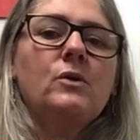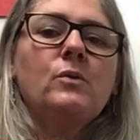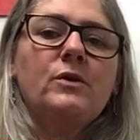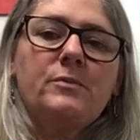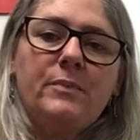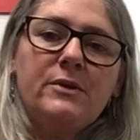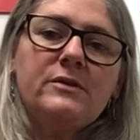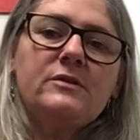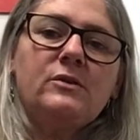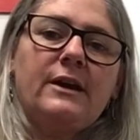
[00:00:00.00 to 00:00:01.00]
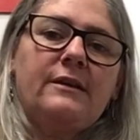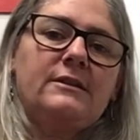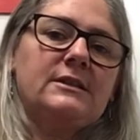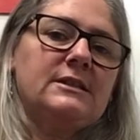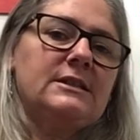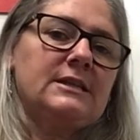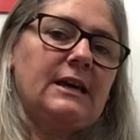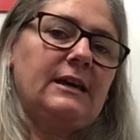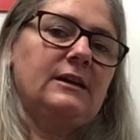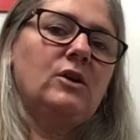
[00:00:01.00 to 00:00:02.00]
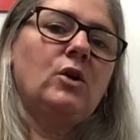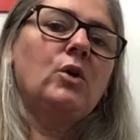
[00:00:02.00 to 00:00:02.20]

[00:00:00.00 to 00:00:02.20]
with both your characters saying